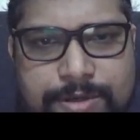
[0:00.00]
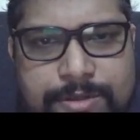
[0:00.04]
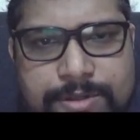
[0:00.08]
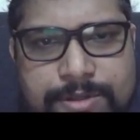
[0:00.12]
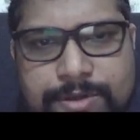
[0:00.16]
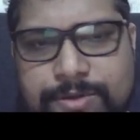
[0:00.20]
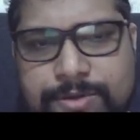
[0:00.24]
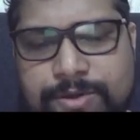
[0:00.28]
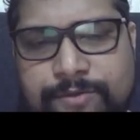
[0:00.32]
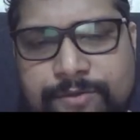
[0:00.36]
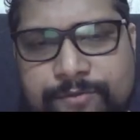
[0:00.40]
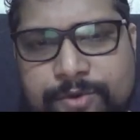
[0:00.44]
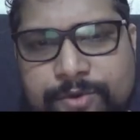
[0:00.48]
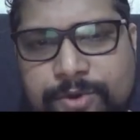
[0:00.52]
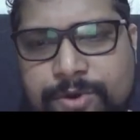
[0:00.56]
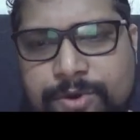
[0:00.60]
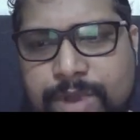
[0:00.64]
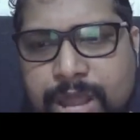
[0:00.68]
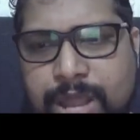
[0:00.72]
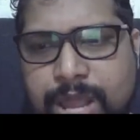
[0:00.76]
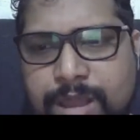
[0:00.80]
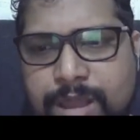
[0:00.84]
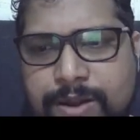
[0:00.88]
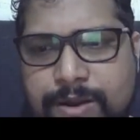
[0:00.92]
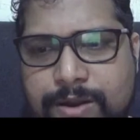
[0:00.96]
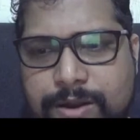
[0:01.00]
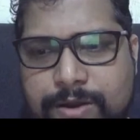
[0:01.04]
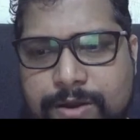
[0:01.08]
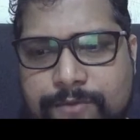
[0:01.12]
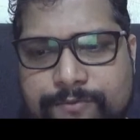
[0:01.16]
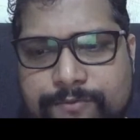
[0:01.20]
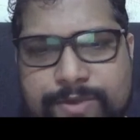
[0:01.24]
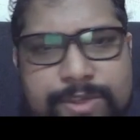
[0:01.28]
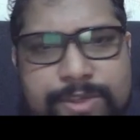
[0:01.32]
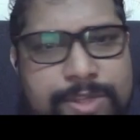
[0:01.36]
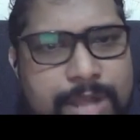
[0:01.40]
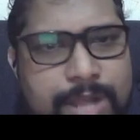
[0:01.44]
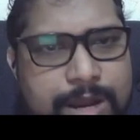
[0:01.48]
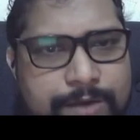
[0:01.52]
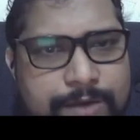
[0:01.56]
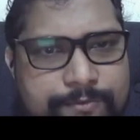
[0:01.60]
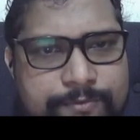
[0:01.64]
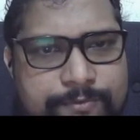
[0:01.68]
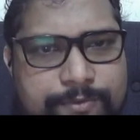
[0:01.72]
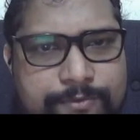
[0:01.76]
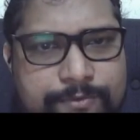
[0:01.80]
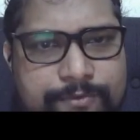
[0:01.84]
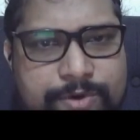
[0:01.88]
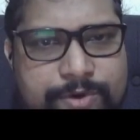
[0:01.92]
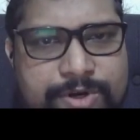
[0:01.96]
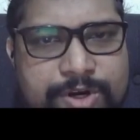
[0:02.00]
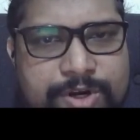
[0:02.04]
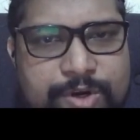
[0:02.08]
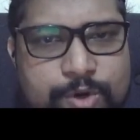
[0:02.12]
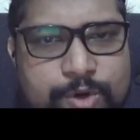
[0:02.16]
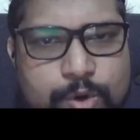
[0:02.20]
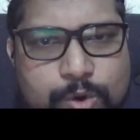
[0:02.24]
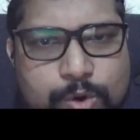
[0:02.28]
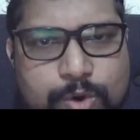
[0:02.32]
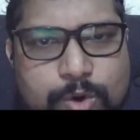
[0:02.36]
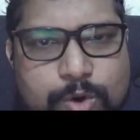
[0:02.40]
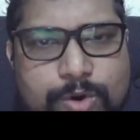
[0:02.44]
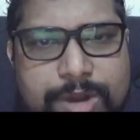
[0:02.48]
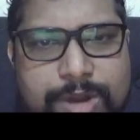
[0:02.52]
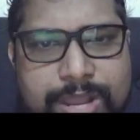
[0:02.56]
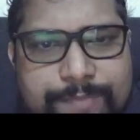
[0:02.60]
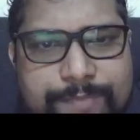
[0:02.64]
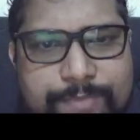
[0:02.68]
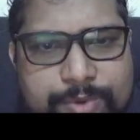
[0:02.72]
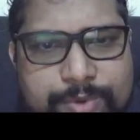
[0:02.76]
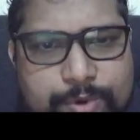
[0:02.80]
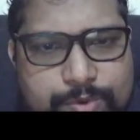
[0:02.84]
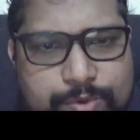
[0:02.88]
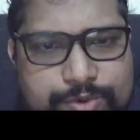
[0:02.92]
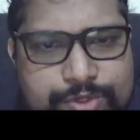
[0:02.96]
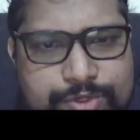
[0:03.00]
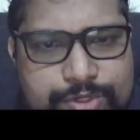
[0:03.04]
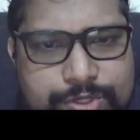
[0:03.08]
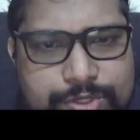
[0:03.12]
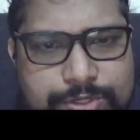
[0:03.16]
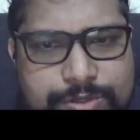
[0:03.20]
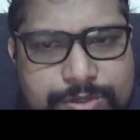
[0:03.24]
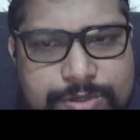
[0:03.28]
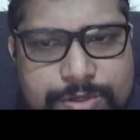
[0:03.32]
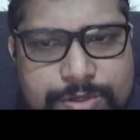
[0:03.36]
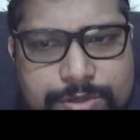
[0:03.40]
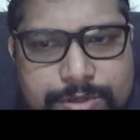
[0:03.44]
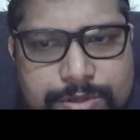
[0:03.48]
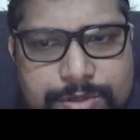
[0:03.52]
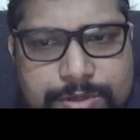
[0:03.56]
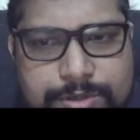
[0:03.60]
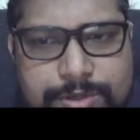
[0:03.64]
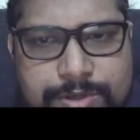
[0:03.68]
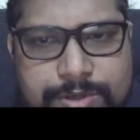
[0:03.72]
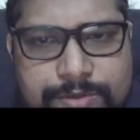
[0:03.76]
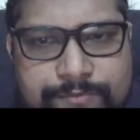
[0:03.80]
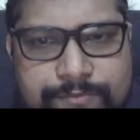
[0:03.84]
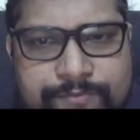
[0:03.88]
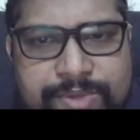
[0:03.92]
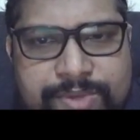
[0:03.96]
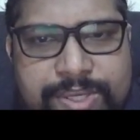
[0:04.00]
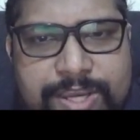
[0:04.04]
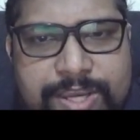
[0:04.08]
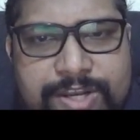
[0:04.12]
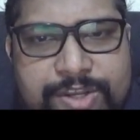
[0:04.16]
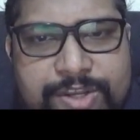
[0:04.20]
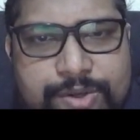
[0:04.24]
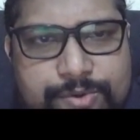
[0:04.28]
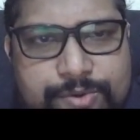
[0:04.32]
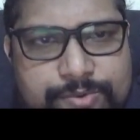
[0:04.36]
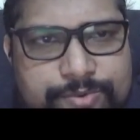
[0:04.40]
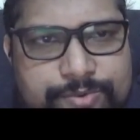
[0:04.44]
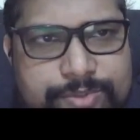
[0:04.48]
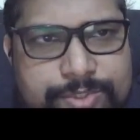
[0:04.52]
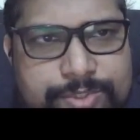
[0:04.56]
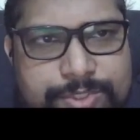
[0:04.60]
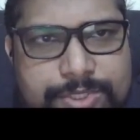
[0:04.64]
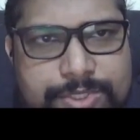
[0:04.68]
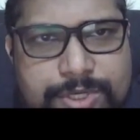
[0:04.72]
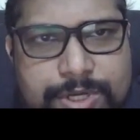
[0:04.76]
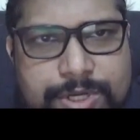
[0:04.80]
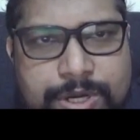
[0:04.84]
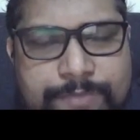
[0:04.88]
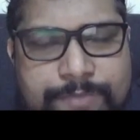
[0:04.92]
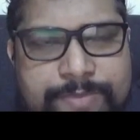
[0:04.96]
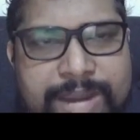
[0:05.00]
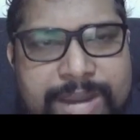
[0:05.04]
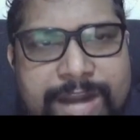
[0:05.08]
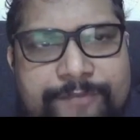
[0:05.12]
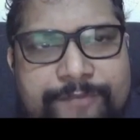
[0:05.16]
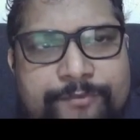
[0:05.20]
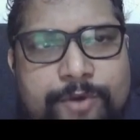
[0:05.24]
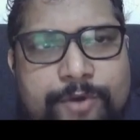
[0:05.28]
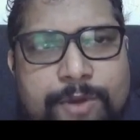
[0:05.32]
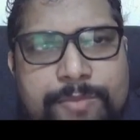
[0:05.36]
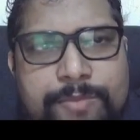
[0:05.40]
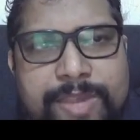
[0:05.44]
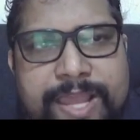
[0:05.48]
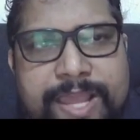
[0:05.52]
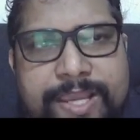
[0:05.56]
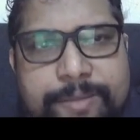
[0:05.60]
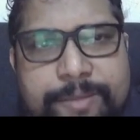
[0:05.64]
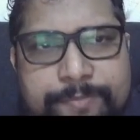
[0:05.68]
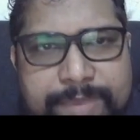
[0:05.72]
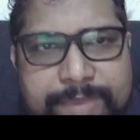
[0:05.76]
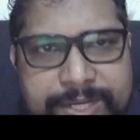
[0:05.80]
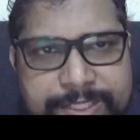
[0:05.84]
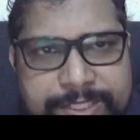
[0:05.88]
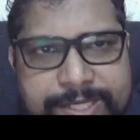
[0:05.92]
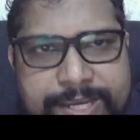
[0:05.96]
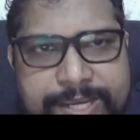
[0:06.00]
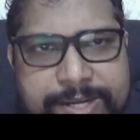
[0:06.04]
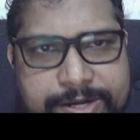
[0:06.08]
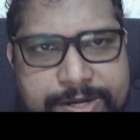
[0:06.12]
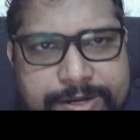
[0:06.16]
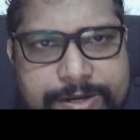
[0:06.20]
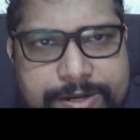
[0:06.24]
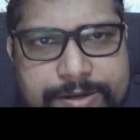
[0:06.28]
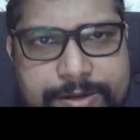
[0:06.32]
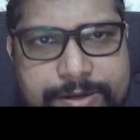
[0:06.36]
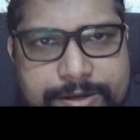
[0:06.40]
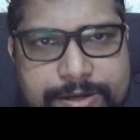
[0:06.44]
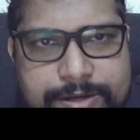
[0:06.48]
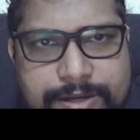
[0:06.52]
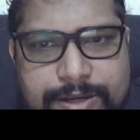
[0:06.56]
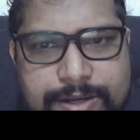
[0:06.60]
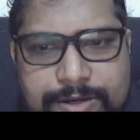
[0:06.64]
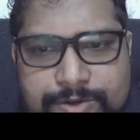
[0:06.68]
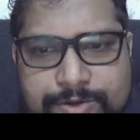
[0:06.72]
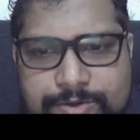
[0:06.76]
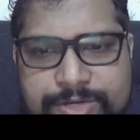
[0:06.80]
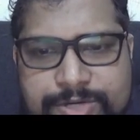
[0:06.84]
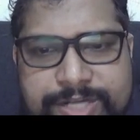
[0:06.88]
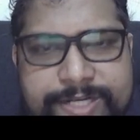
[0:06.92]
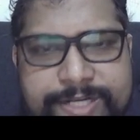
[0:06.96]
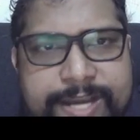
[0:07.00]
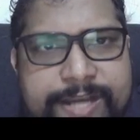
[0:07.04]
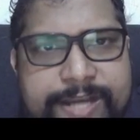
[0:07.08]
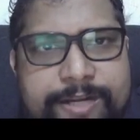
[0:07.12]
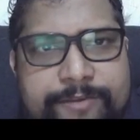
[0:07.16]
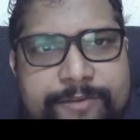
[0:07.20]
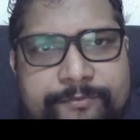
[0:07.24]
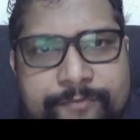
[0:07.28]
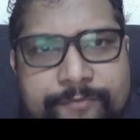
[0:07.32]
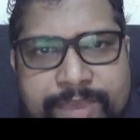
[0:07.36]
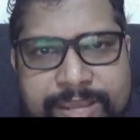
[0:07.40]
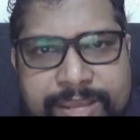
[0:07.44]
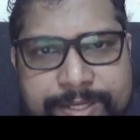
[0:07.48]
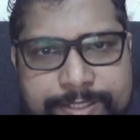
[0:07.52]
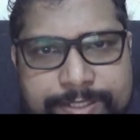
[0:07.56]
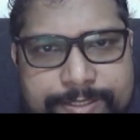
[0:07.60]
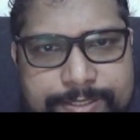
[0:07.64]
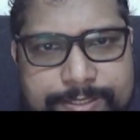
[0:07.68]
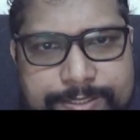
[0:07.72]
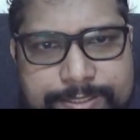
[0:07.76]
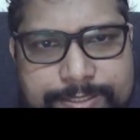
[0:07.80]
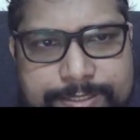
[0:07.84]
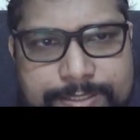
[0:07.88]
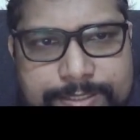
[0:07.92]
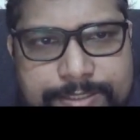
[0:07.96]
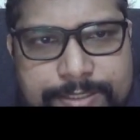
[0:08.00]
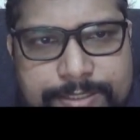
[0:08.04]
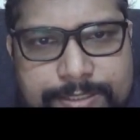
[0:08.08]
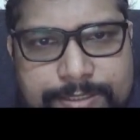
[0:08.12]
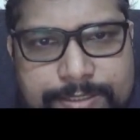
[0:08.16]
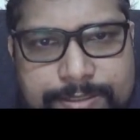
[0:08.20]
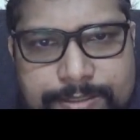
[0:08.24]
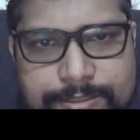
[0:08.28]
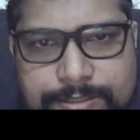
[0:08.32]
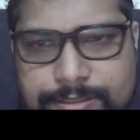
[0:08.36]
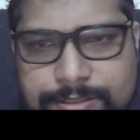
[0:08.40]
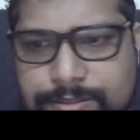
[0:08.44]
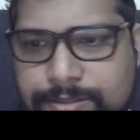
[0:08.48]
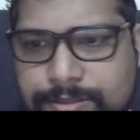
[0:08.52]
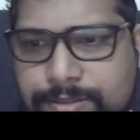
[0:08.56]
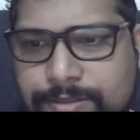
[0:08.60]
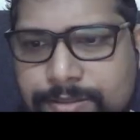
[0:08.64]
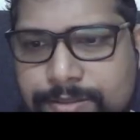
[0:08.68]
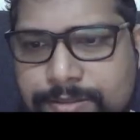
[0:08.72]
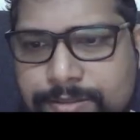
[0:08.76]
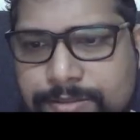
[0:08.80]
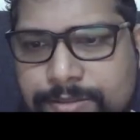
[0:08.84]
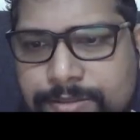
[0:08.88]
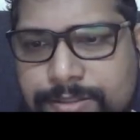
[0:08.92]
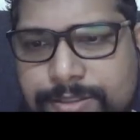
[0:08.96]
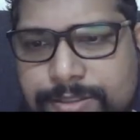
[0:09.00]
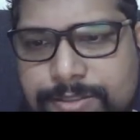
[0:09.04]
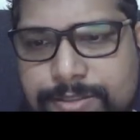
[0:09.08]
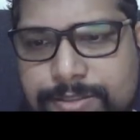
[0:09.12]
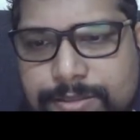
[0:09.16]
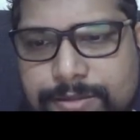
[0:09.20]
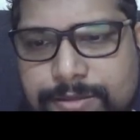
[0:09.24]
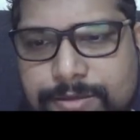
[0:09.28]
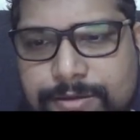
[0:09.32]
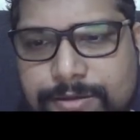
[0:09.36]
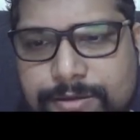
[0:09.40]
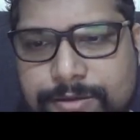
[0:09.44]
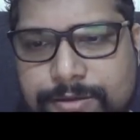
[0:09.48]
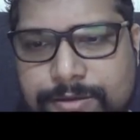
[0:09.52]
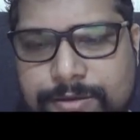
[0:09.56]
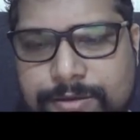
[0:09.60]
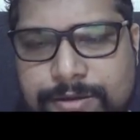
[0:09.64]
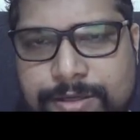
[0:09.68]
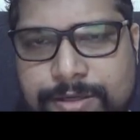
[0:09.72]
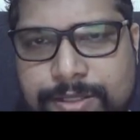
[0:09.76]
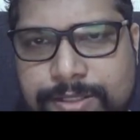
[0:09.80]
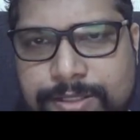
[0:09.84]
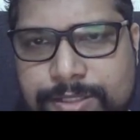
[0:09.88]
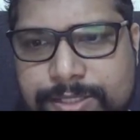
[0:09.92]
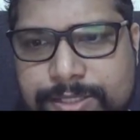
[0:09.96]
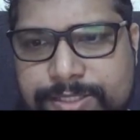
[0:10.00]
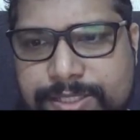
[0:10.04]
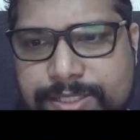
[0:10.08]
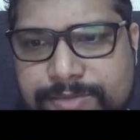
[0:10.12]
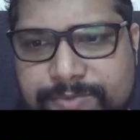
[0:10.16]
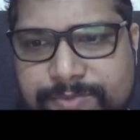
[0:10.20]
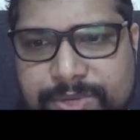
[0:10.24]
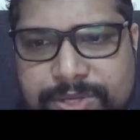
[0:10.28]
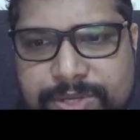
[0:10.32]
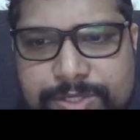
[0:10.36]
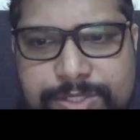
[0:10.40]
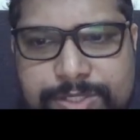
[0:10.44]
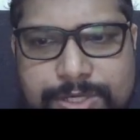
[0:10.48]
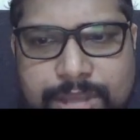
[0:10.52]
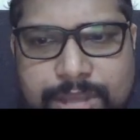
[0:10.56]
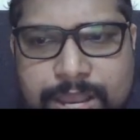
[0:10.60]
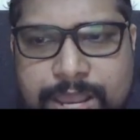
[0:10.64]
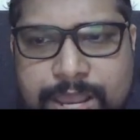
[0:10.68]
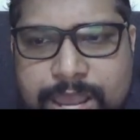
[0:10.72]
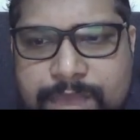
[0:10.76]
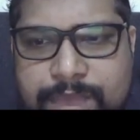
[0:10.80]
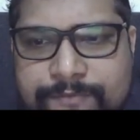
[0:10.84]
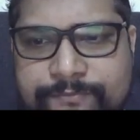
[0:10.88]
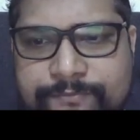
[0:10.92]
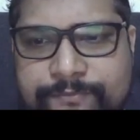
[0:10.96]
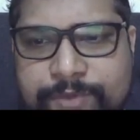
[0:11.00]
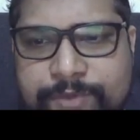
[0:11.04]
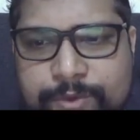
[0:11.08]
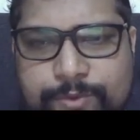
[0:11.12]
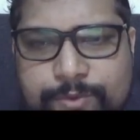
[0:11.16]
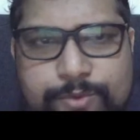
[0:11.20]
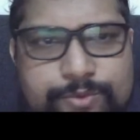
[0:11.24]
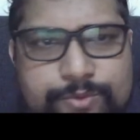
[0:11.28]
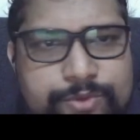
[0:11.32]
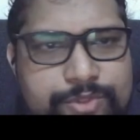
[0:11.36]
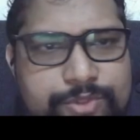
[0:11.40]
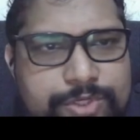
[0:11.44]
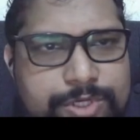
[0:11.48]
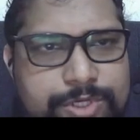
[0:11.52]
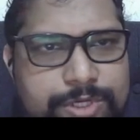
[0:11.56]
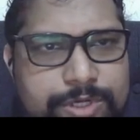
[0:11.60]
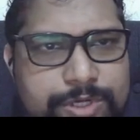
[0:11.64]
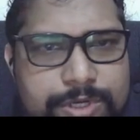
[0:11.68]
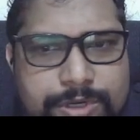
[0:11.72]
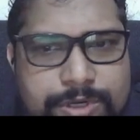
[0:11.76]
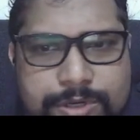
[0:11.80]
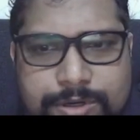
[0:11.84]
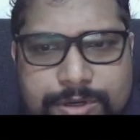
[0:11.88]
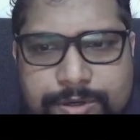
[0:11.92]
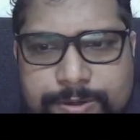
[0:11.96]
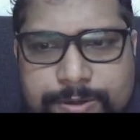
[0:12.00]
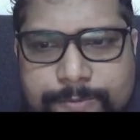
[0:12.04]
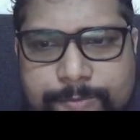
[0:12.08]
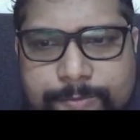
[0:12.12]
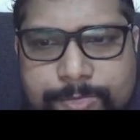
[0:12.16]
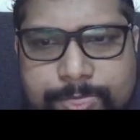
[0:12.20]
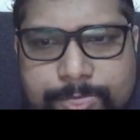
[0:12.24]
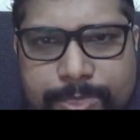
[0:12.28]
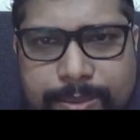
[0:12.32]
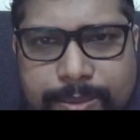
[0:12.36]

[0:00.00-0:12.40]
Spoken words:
Now, if you have a love for a no-code approach, we can use a platform like Pictera to detect vehicles. In this image, I have used an